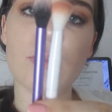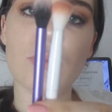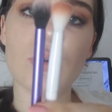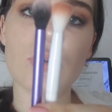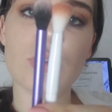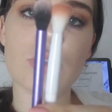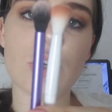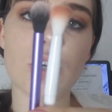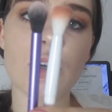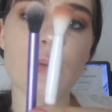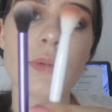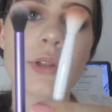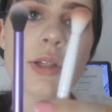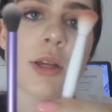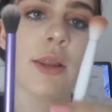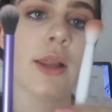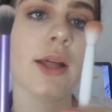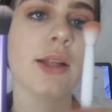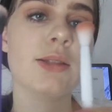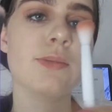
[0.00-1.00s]
more domed,
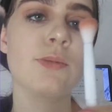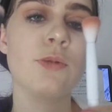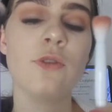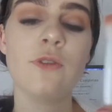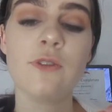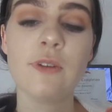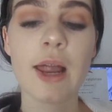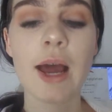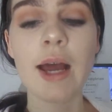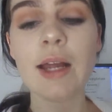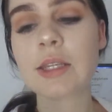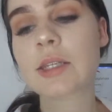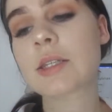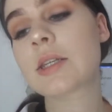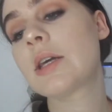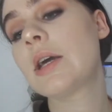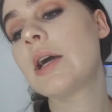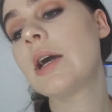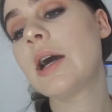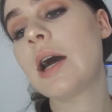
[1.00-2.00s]
and that's more flat.
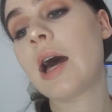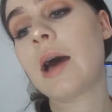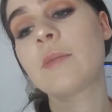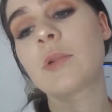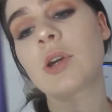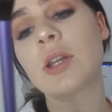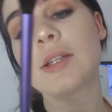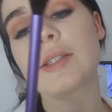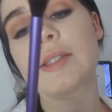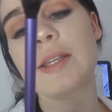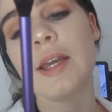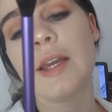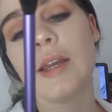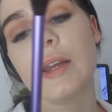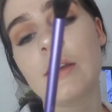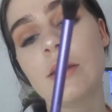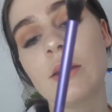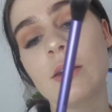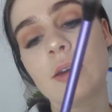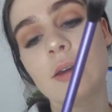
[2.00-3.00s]
I'm going to
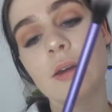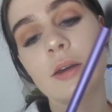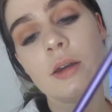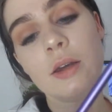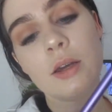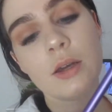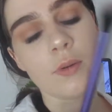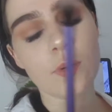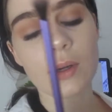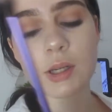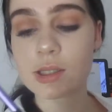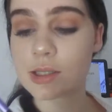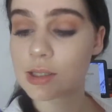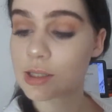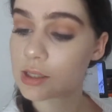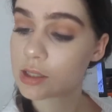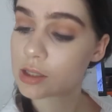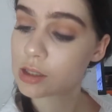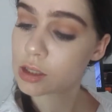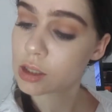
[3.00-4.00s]
take, what is
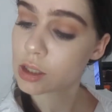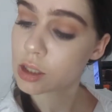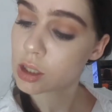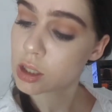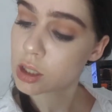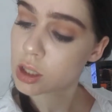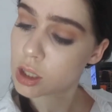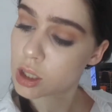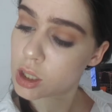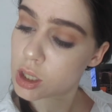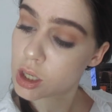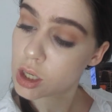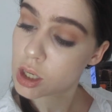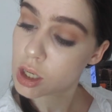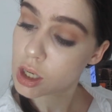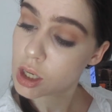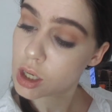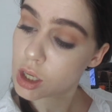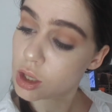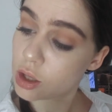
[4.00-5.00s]
this?
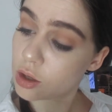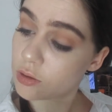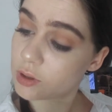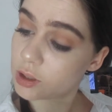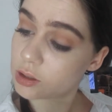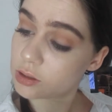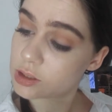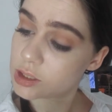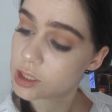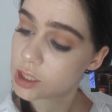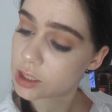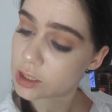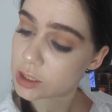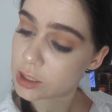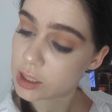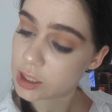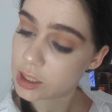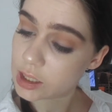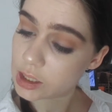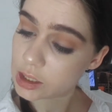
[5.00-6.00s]
The Real
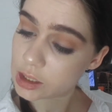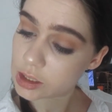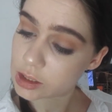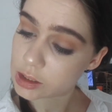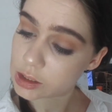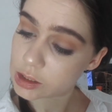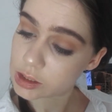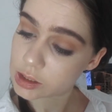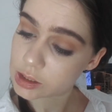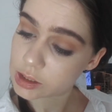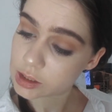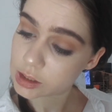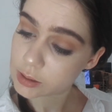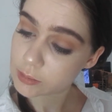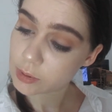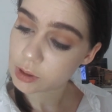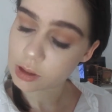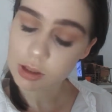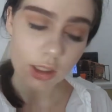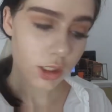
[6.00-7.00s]
Techniques
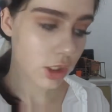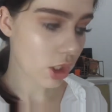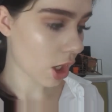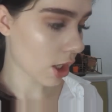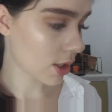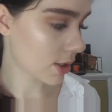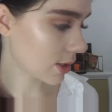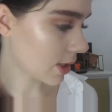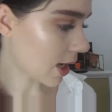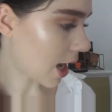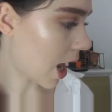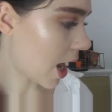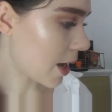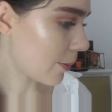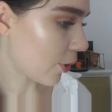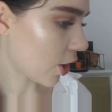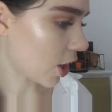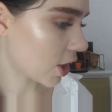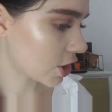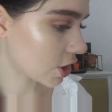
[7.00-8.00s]
Multitask Eye
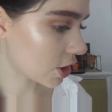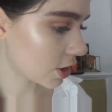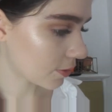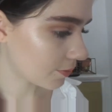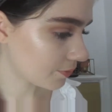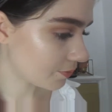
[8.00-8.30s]
Brush.